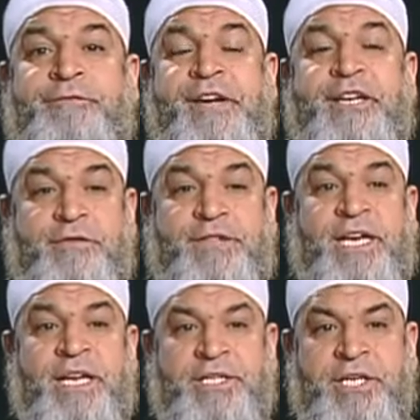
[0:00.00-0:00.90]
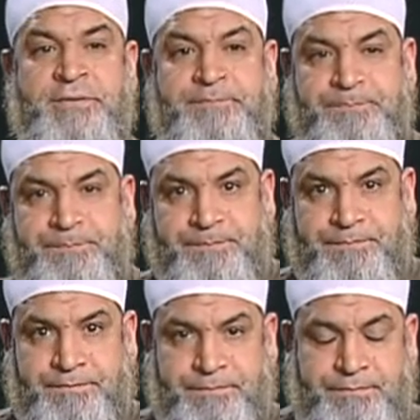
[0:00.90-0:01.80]
affairs of the religion
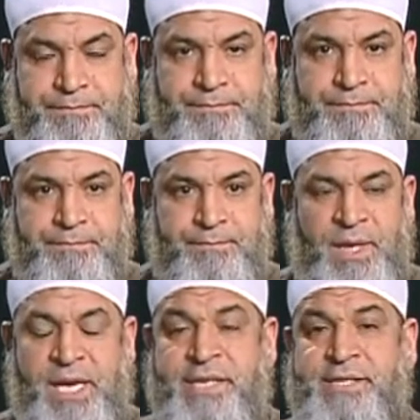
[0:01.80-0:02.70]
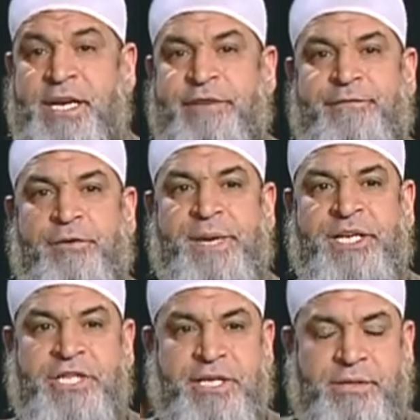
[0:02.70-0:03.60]
is
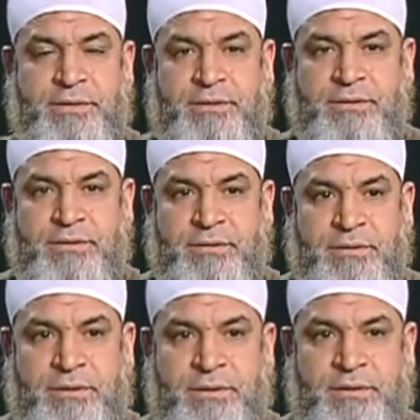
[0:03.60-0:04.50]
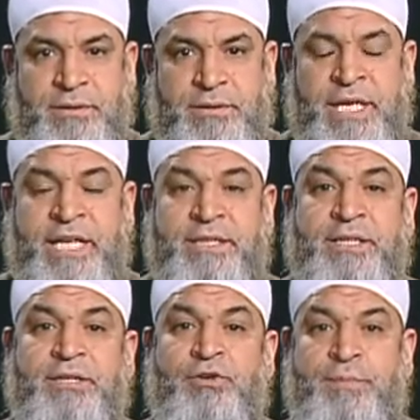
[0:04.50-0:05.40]
information
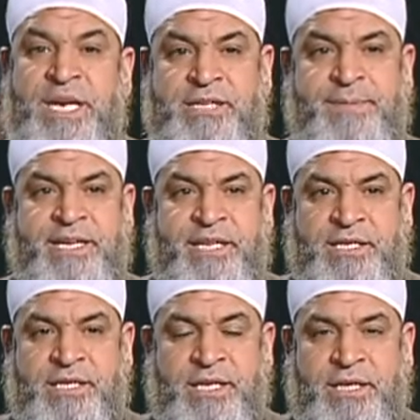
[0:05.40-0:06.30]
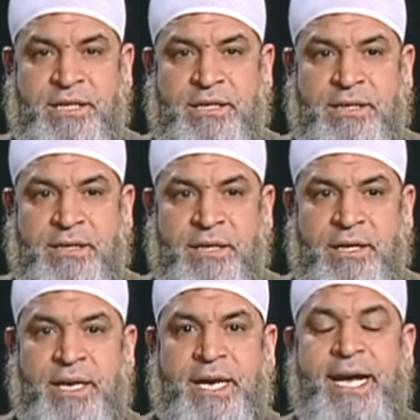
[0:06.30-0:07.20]
that you must make tasdeeq
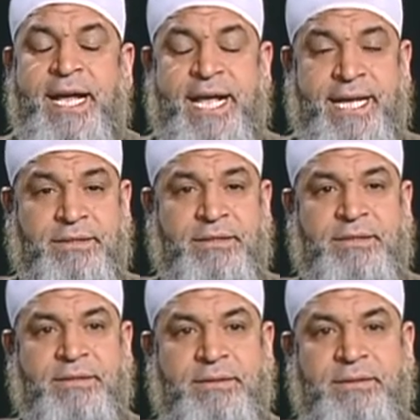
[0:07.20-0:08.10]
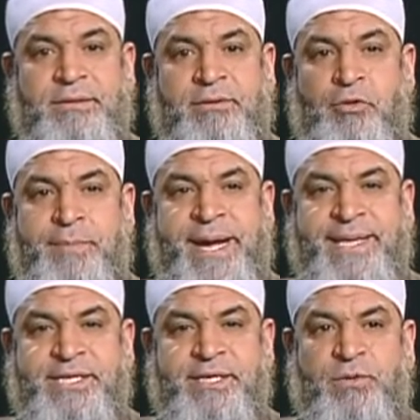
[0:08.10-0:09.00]
and
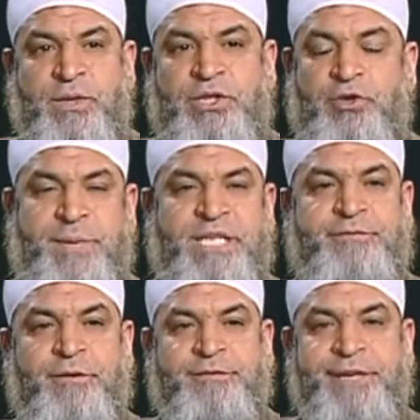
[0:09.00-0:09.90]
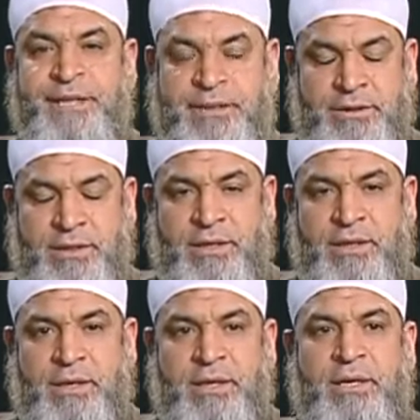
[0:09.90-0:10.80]
commands which you must fulfill.
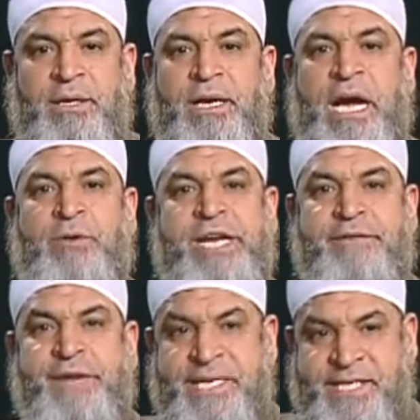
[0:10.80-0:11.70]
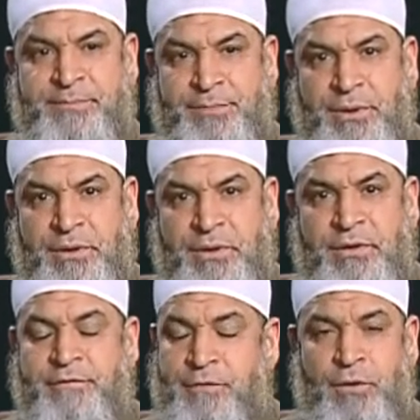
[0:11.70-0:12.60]
I want to give an example
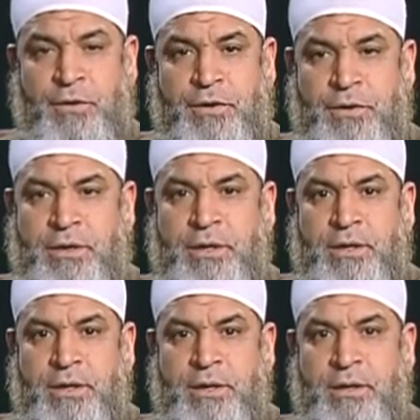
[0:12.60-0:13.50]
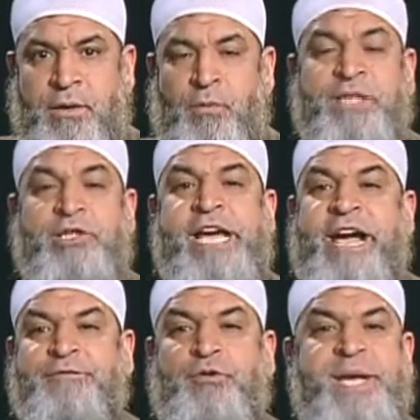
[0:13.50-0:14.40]
for what you
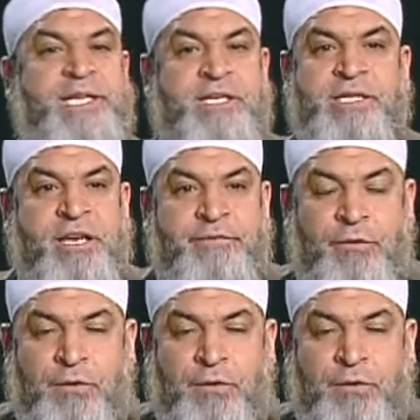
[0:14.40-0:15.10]
have to make tasdeeq